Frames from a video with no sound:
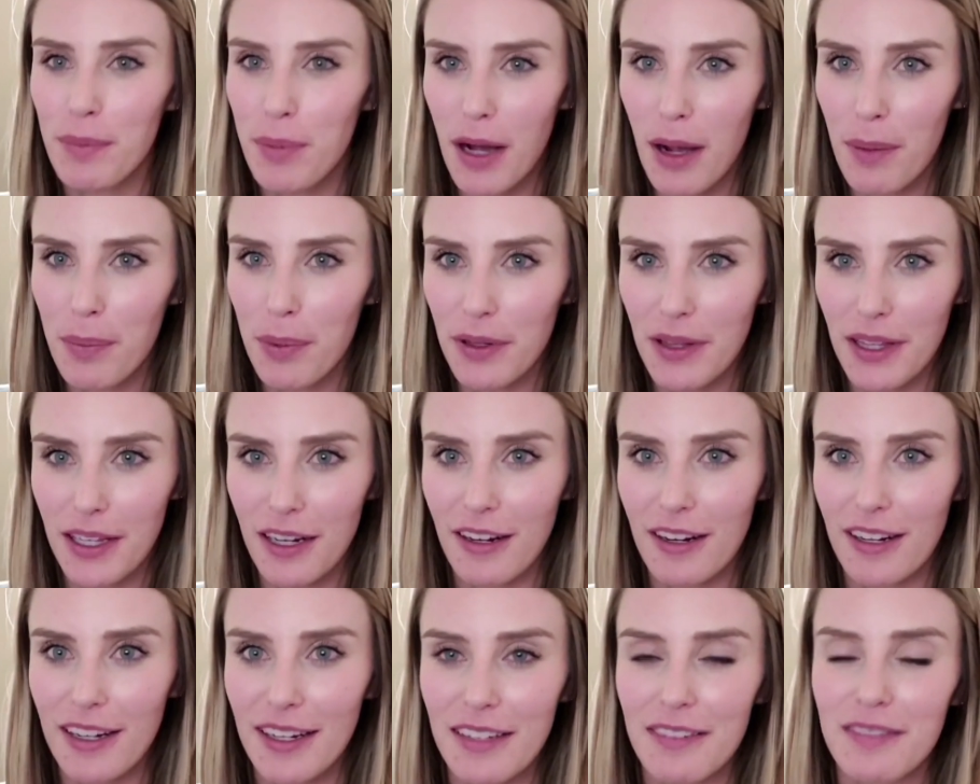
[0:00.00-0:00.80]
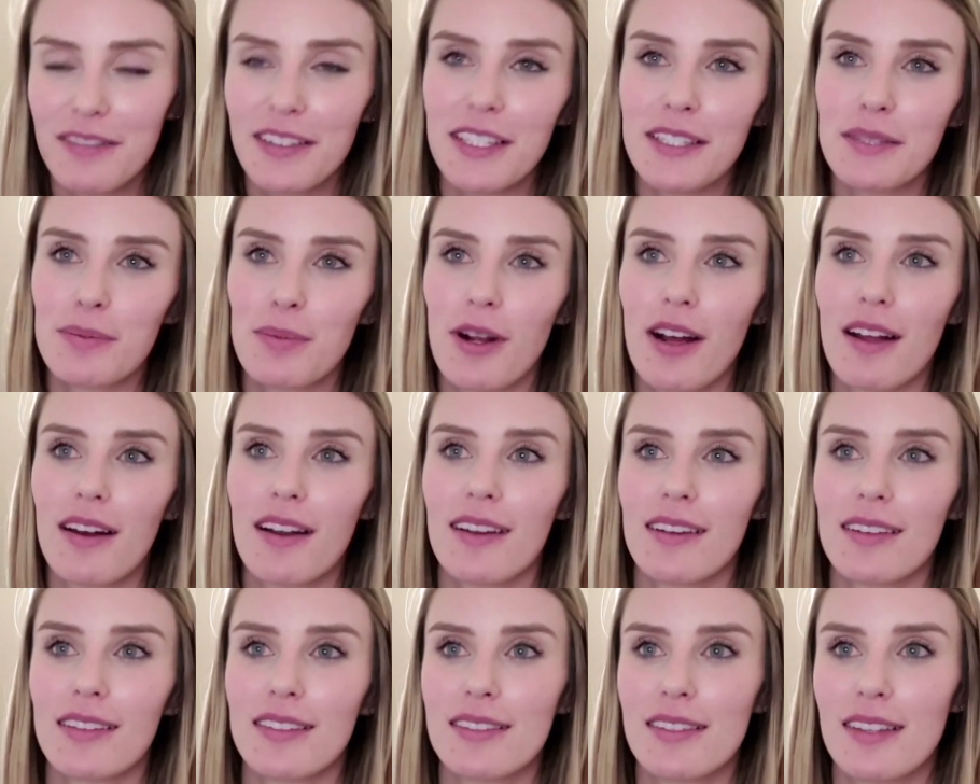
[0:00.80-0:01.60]
the popularity of these
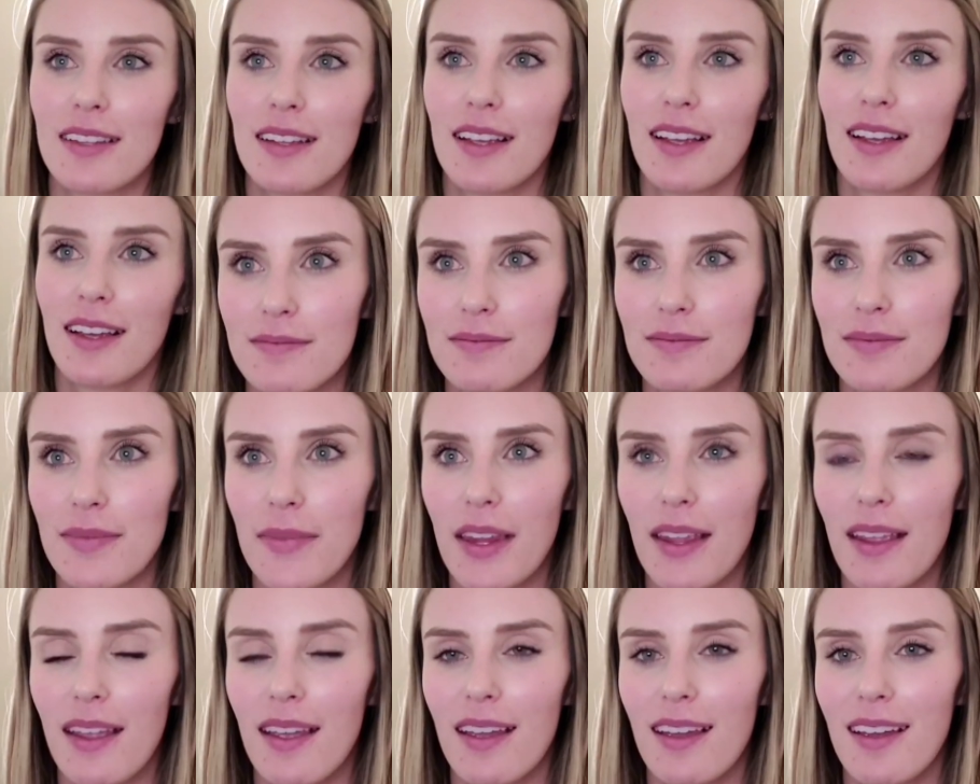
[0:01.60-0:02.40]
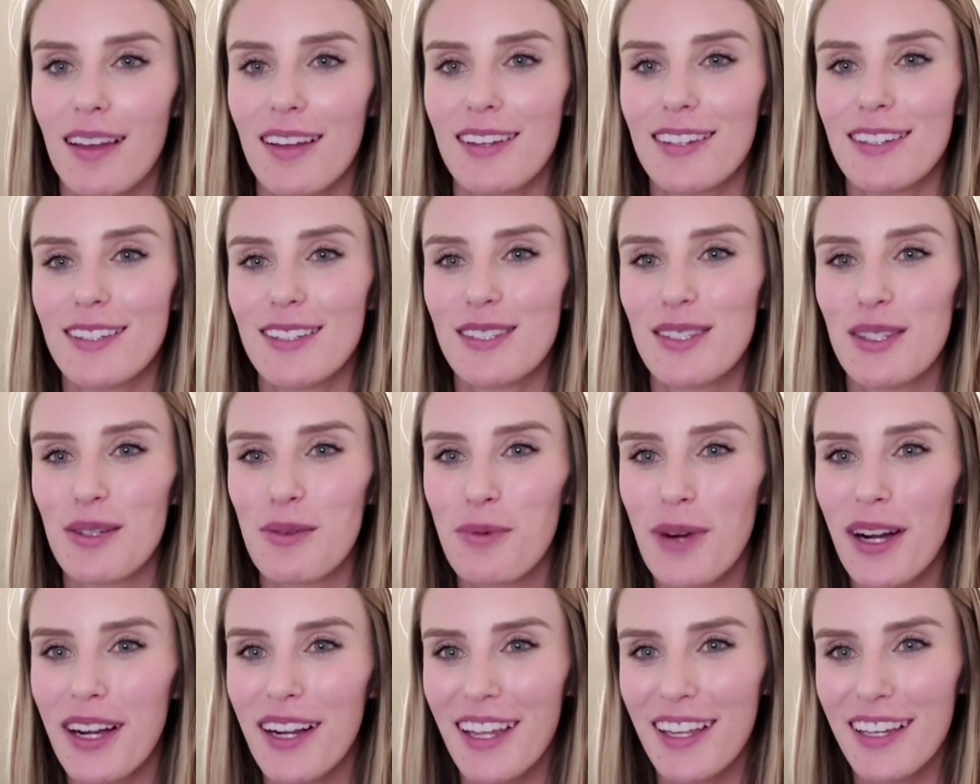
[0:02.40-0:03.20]
products. So
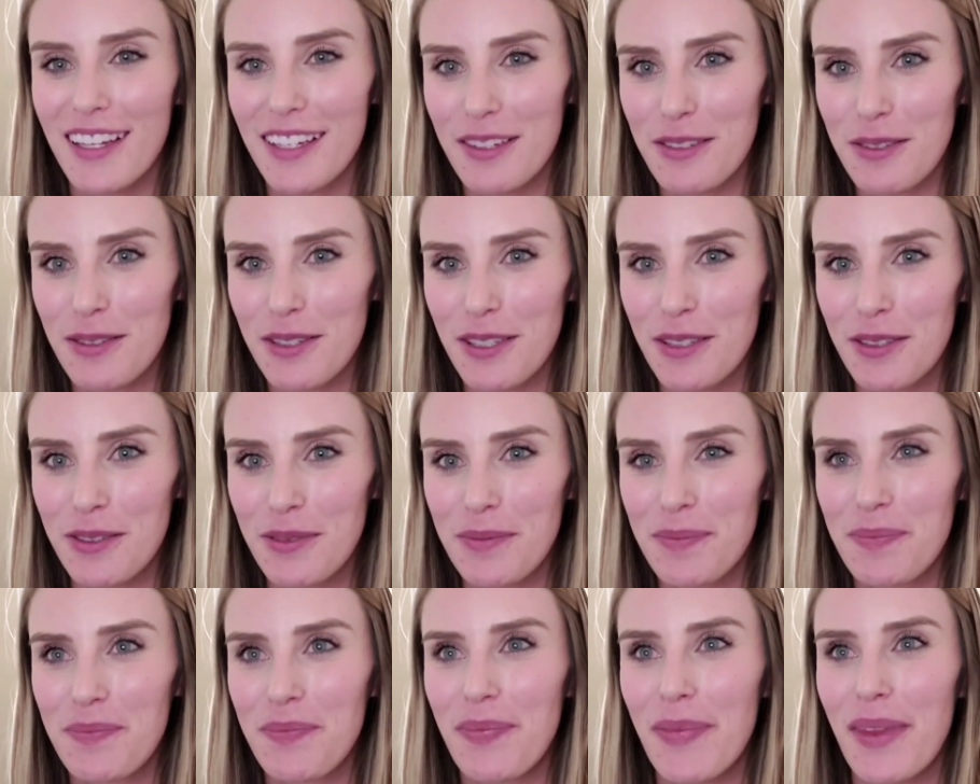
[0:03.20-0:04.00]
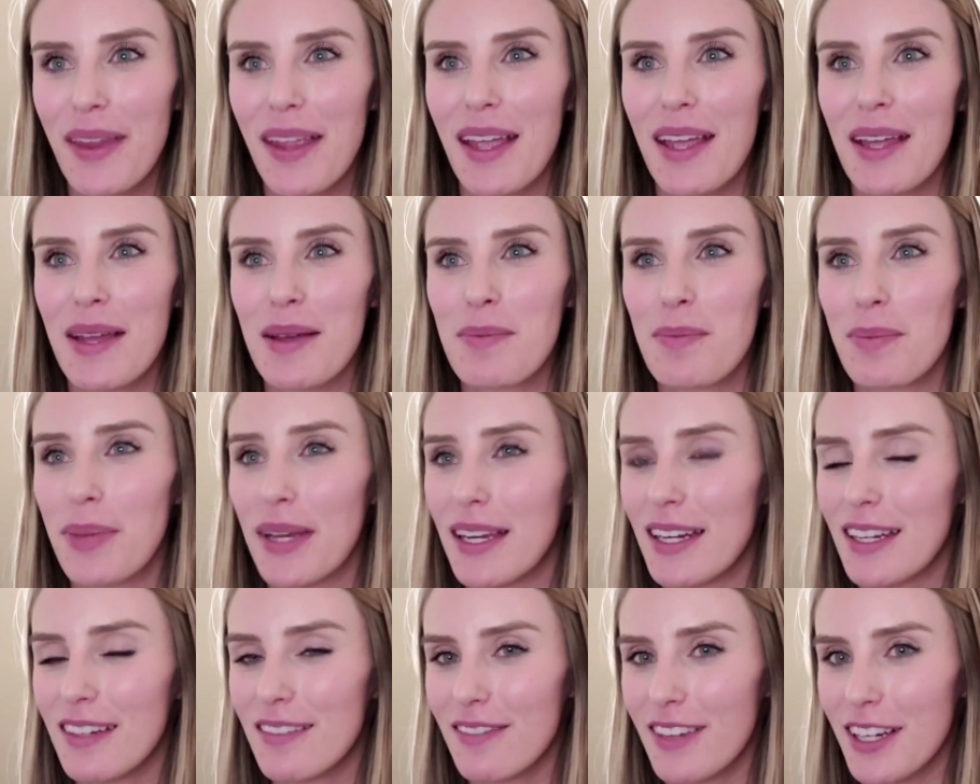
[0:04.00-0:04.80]
what can you do?
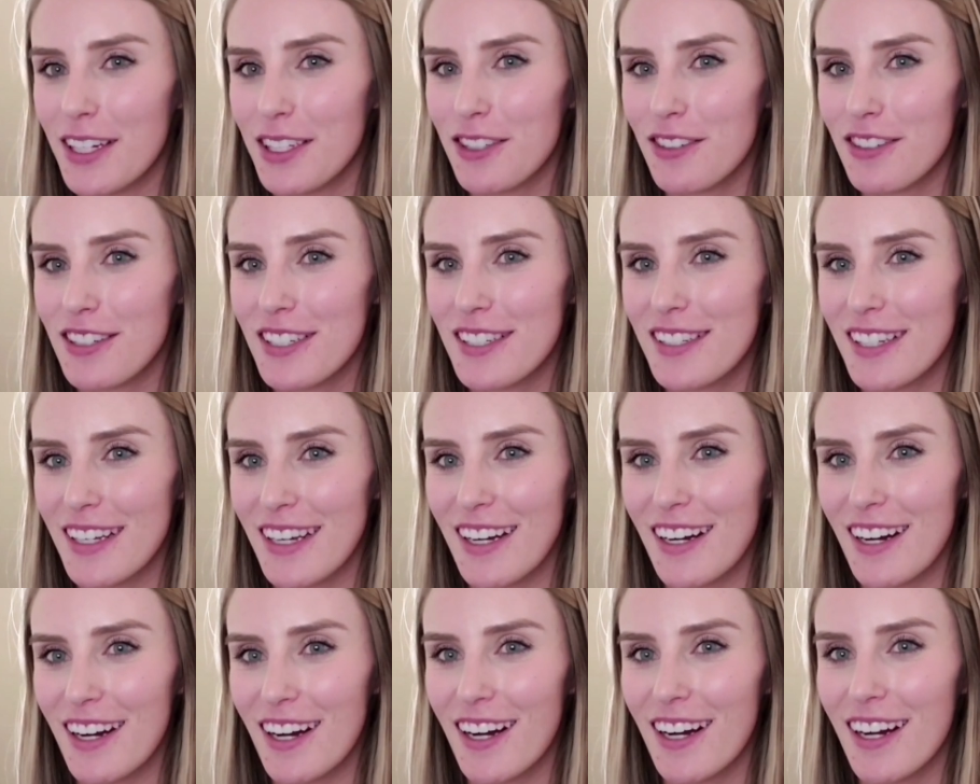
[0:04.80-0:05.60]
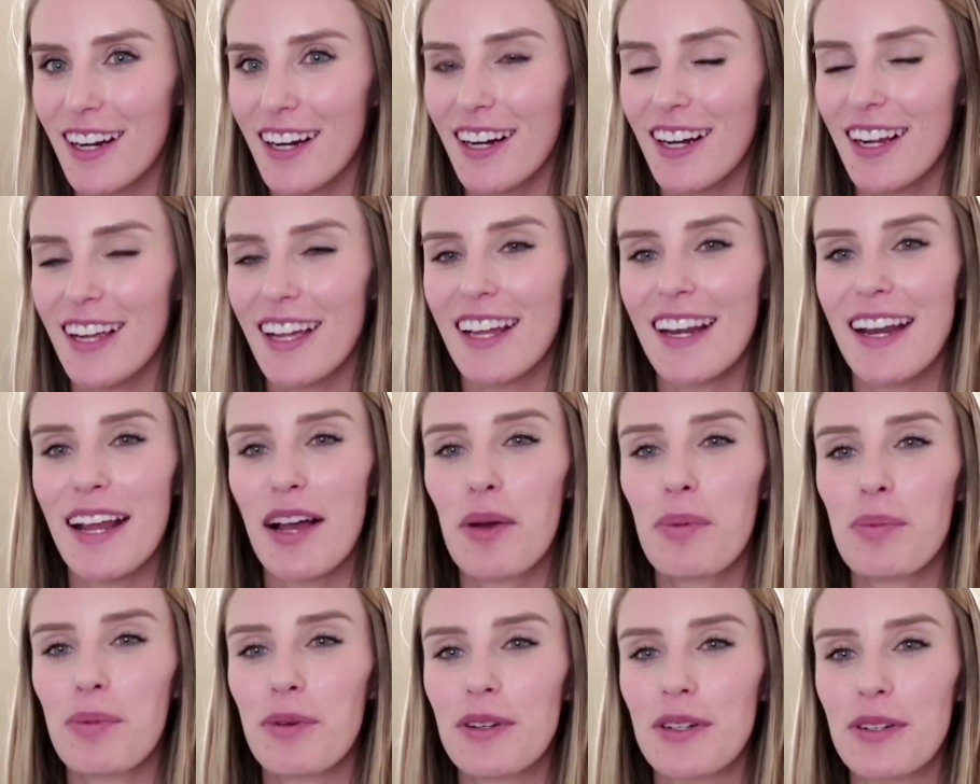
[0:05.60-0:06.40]
Be an adventurous eater and
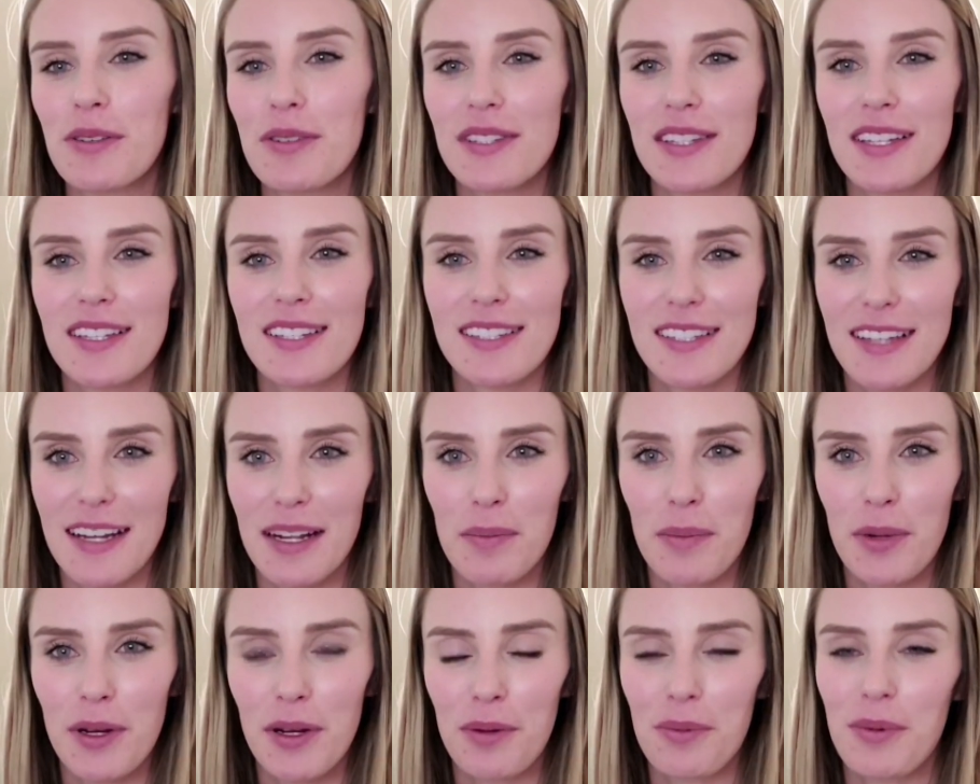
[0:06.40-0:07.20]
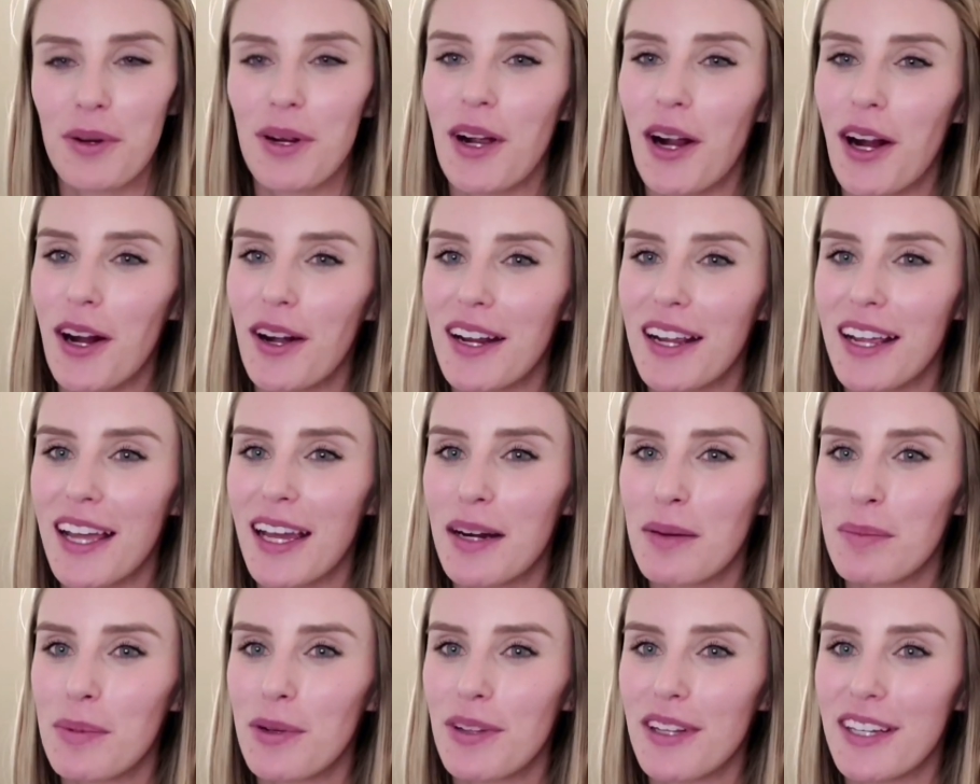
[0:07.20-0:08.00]
help reduce the stigma regarding
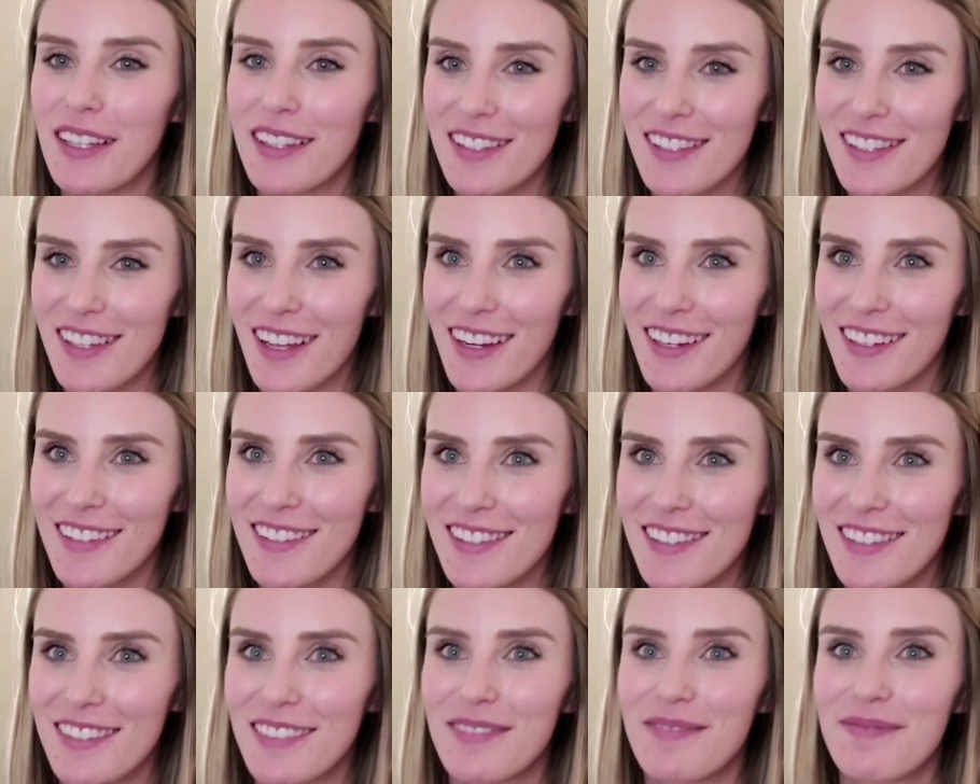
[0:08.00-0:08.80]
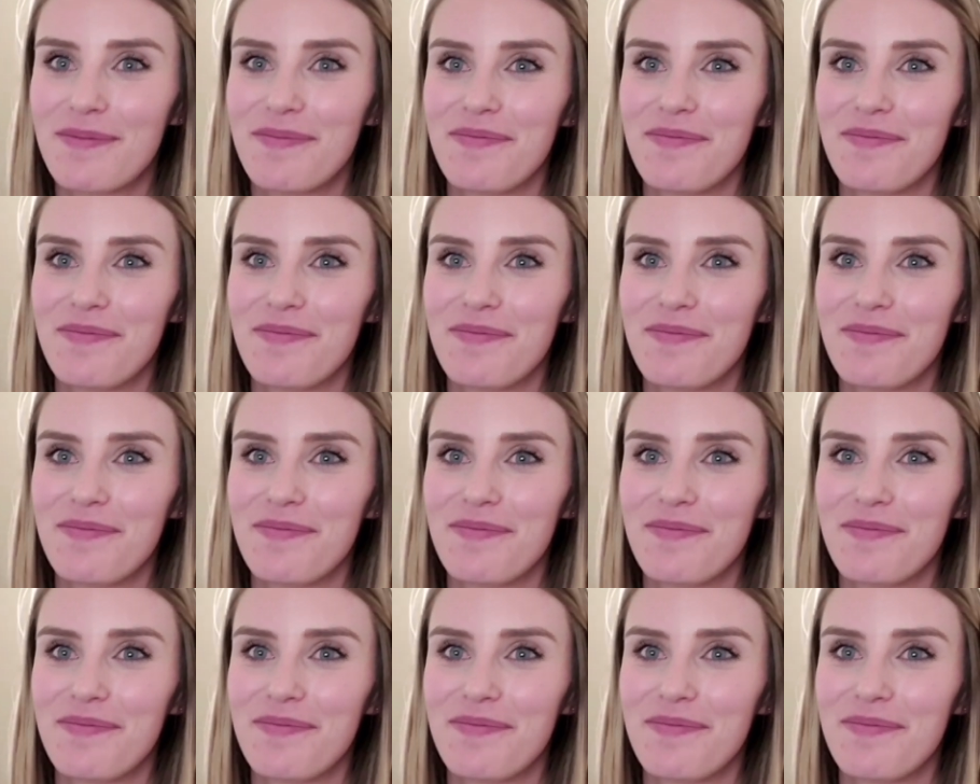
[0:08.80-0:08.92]
edible insects.